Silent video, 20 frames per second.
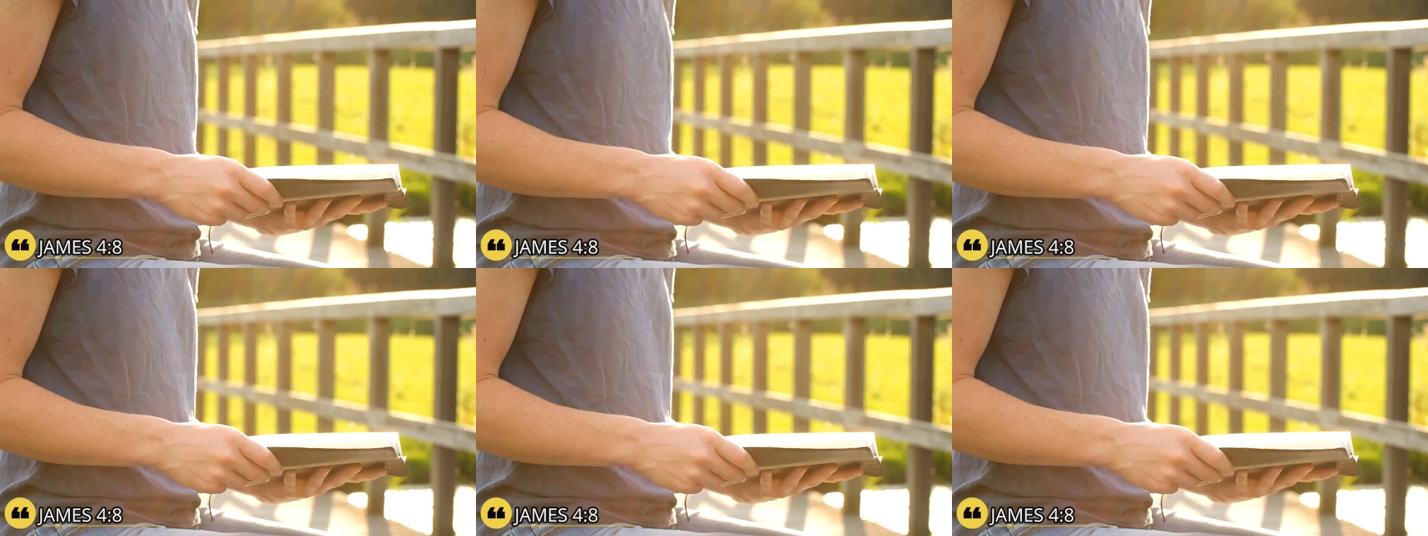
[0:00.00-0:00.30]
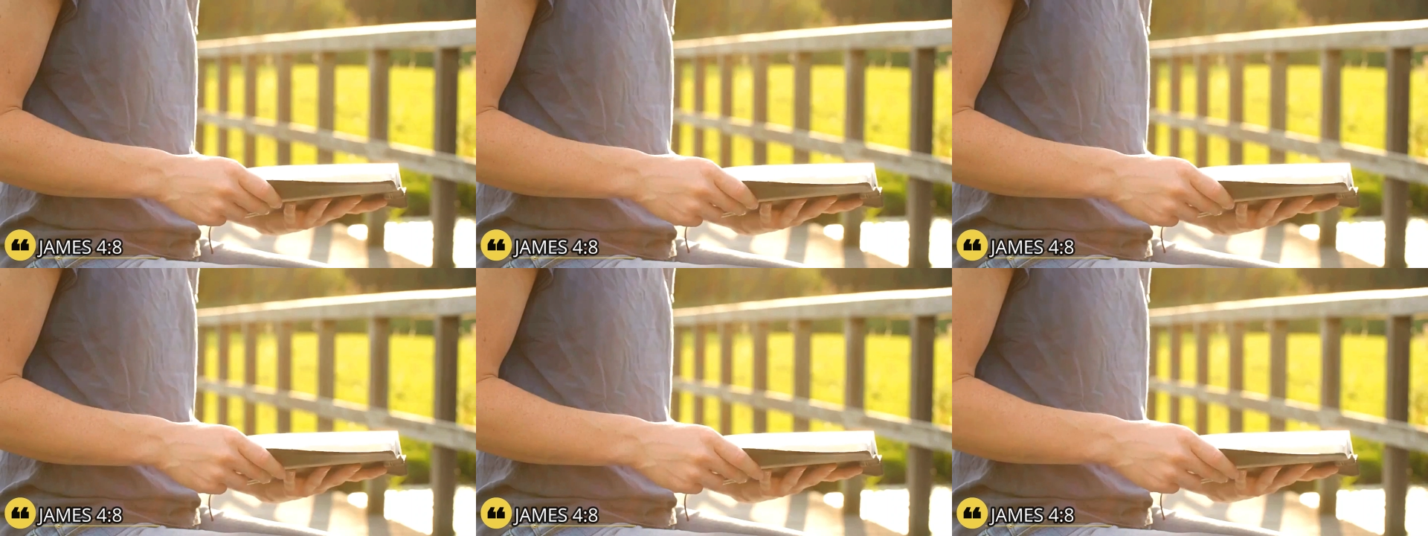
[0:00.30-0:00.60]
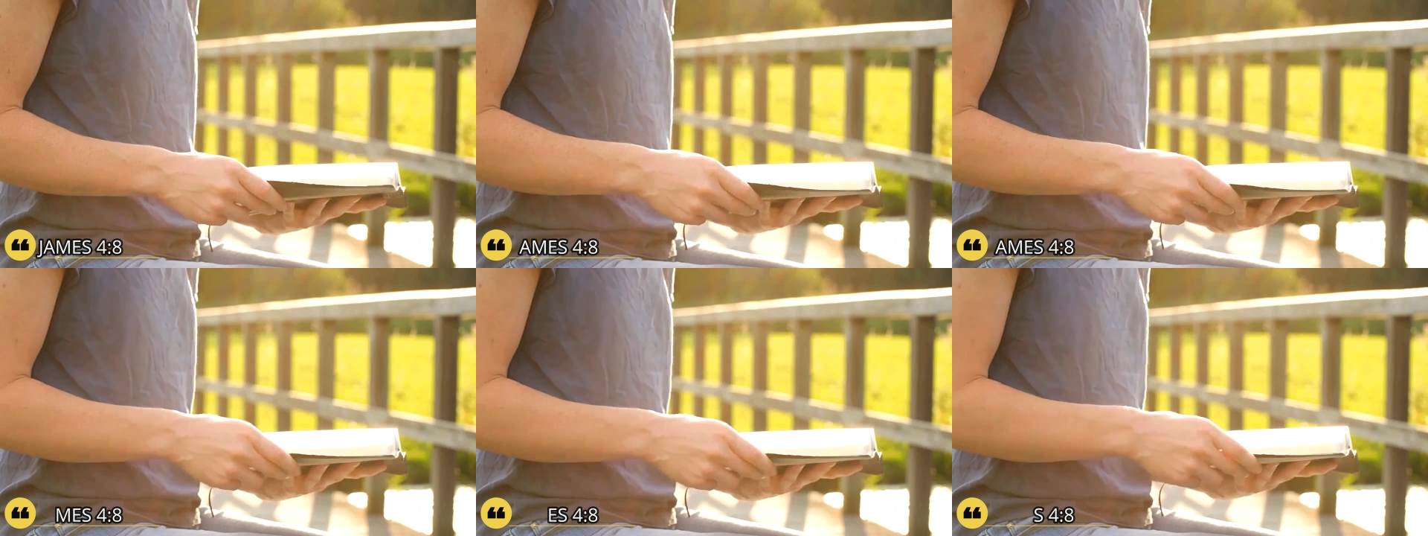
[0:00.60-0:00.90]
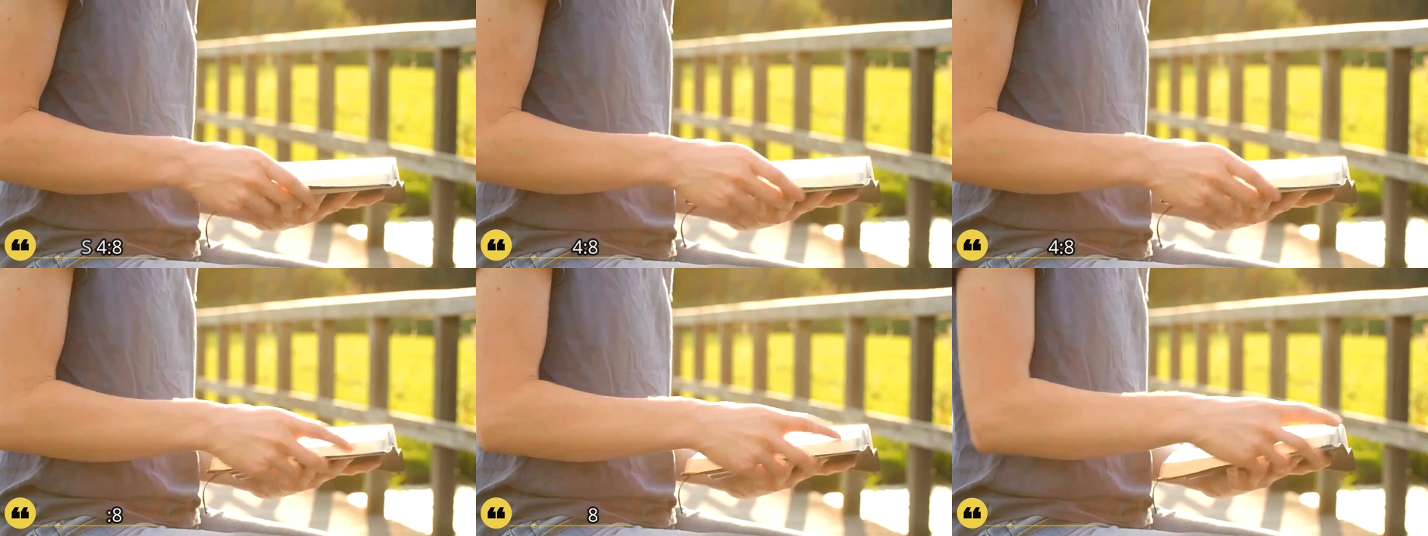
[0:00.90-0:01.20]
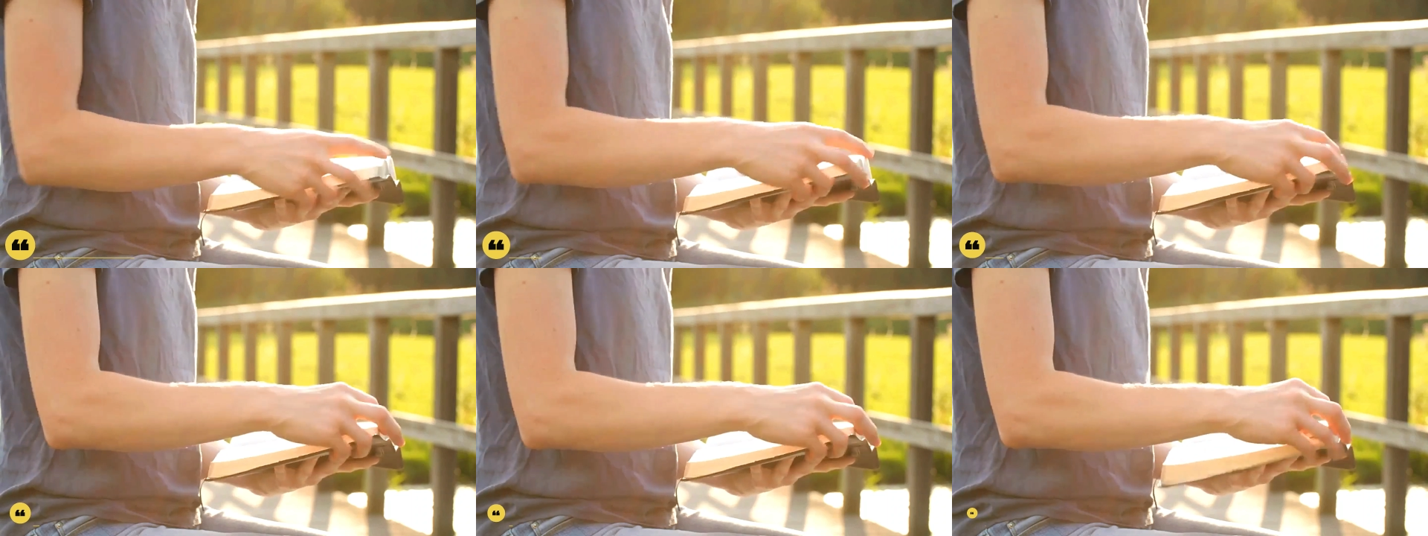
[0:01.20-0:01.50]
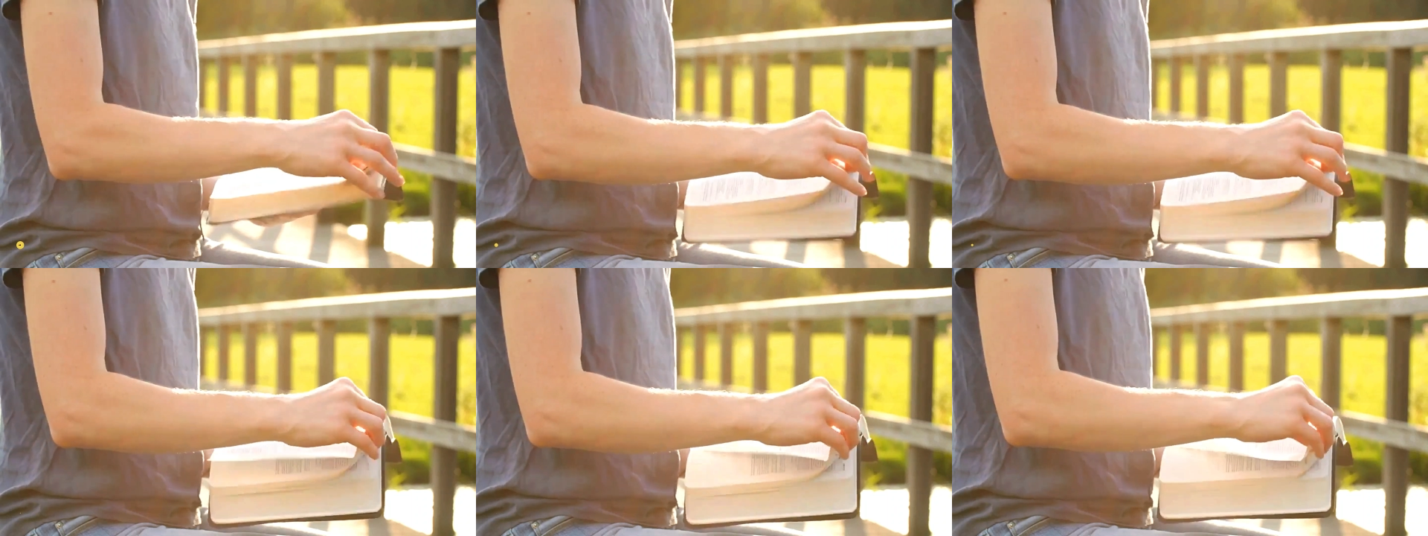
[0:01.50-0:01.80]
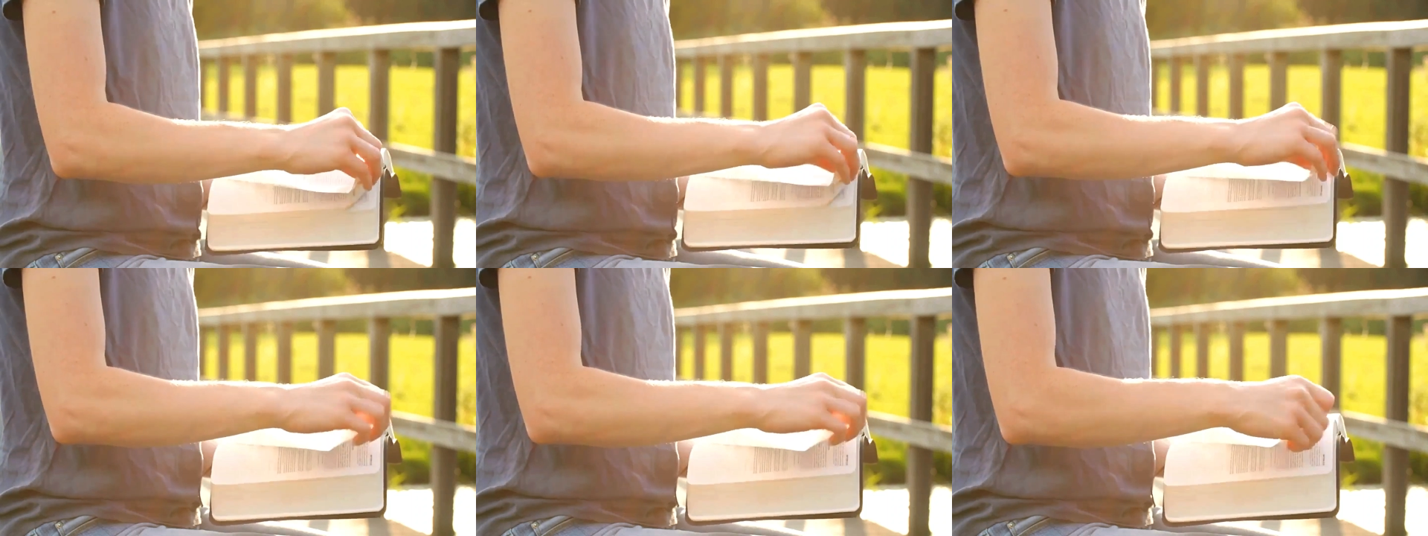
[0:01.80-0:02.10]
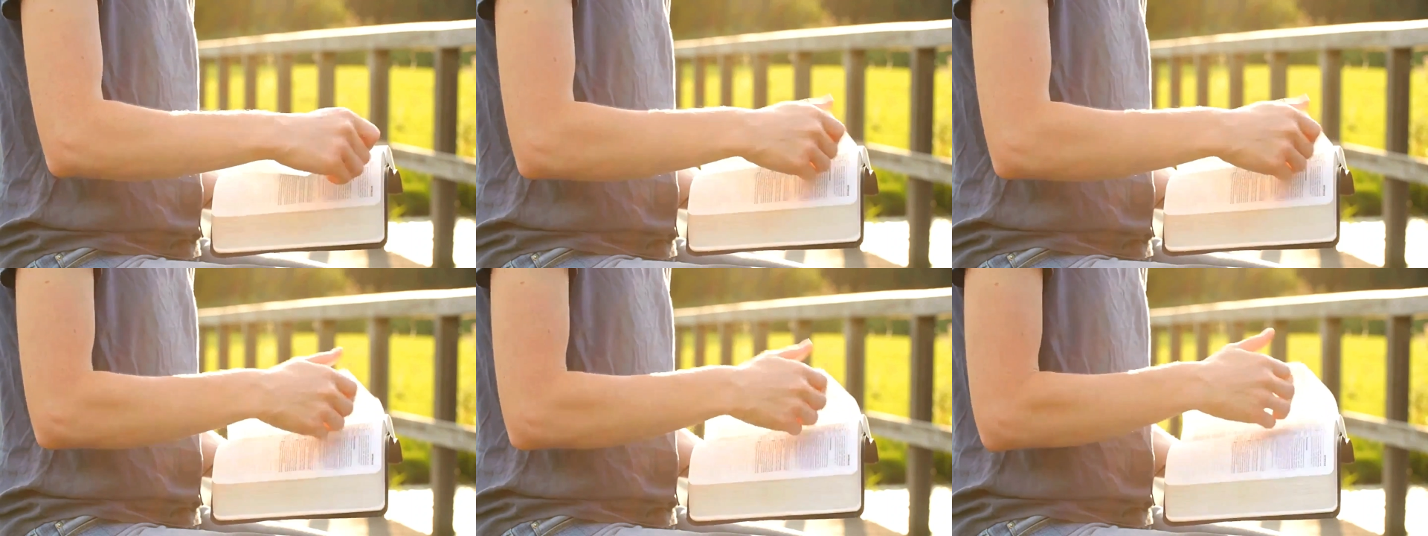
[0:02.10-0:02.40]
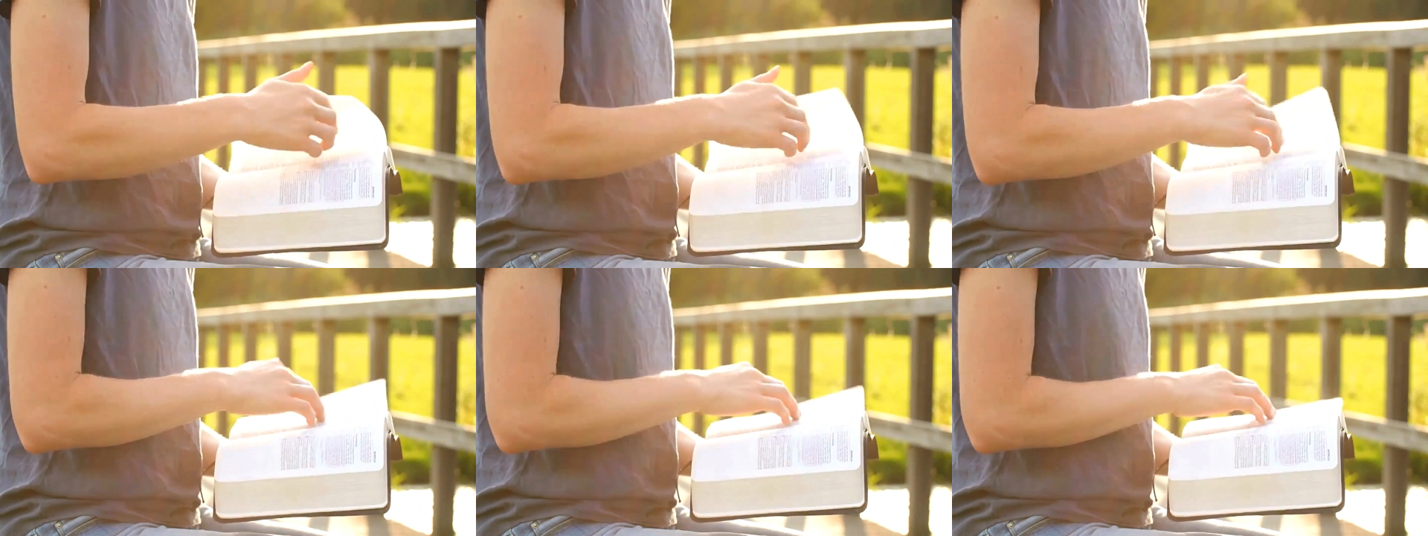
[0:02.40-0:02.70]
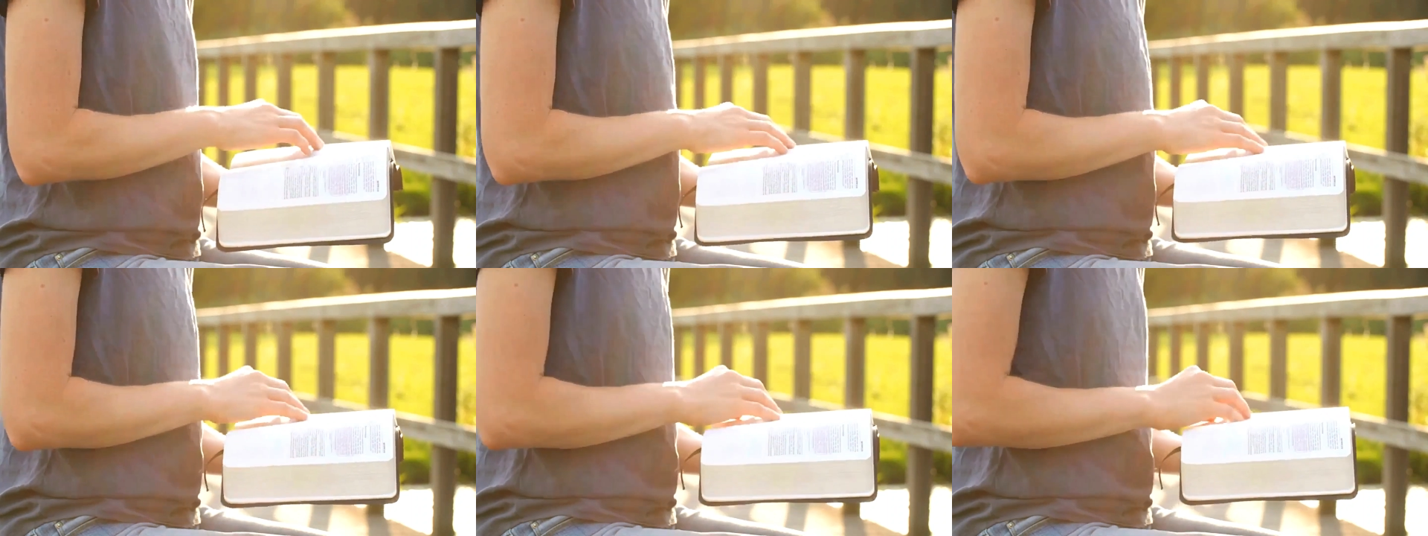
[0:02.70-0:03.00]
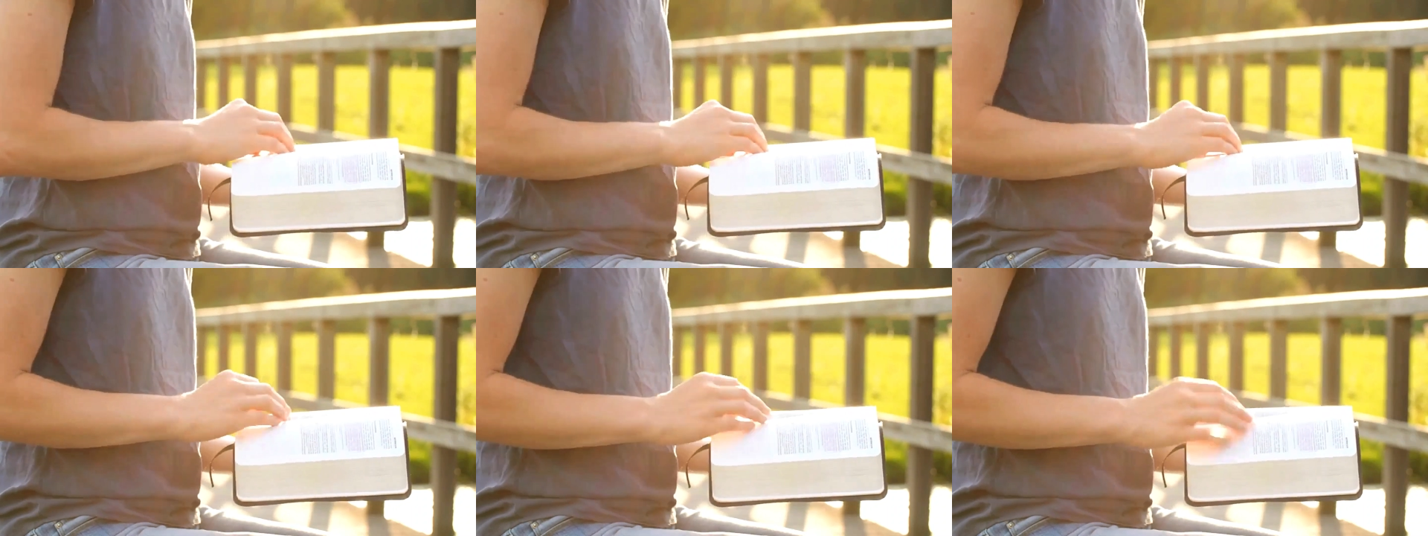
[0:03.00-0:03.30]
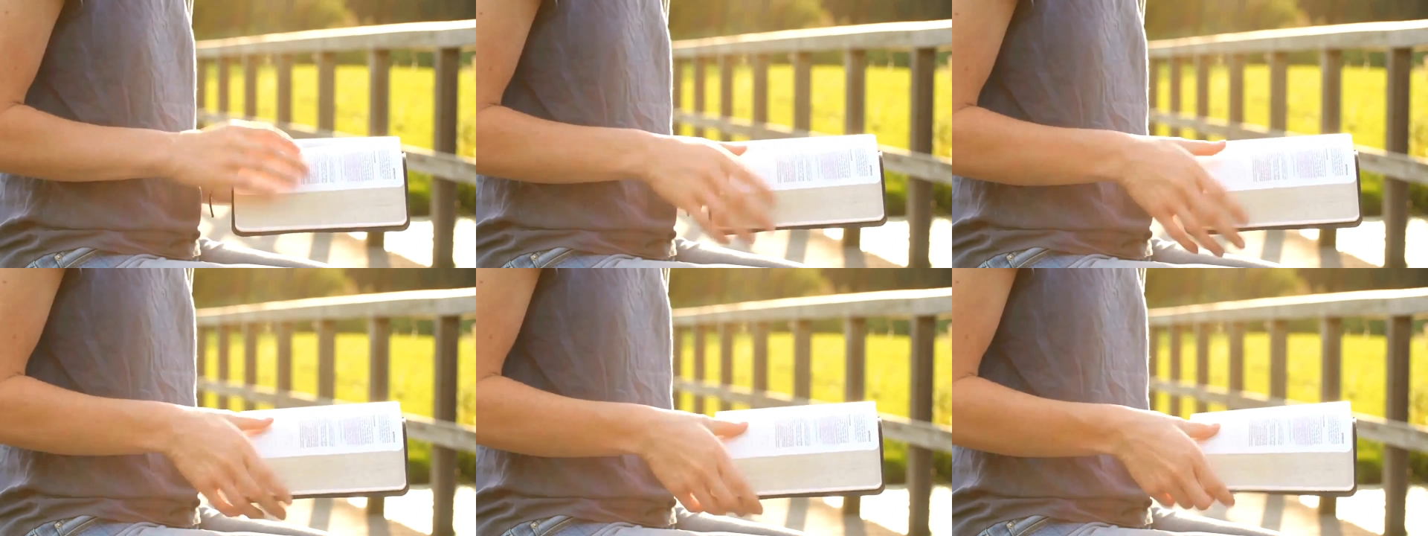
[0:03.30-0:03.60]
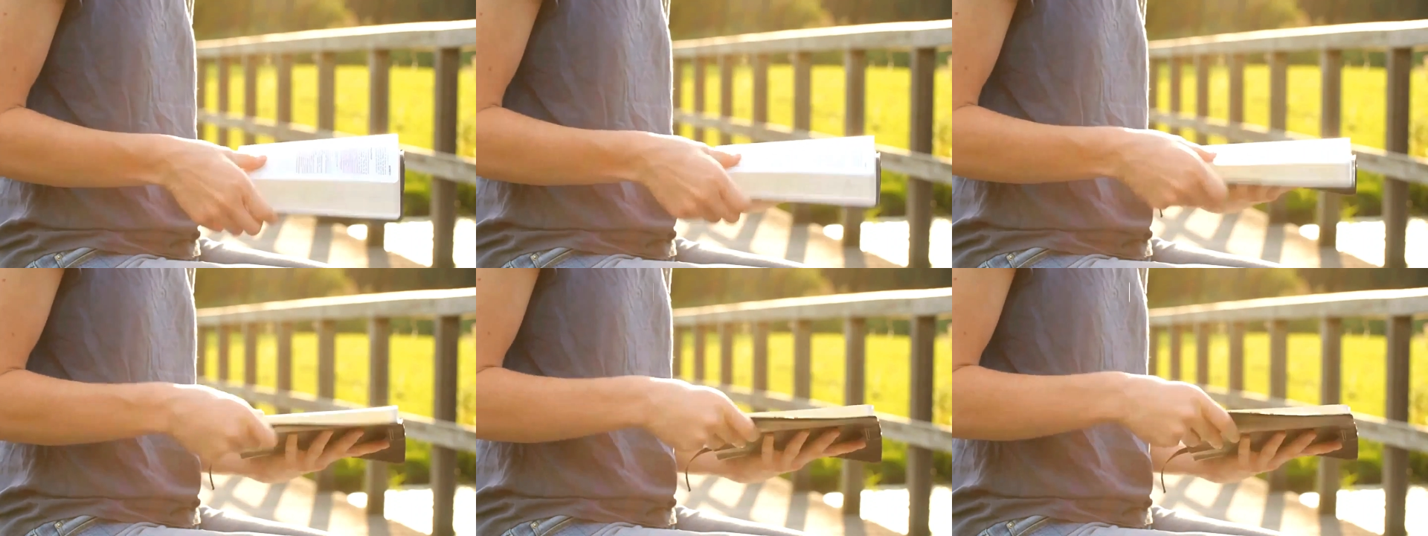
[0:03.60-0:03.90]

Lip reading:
(no speaker visible)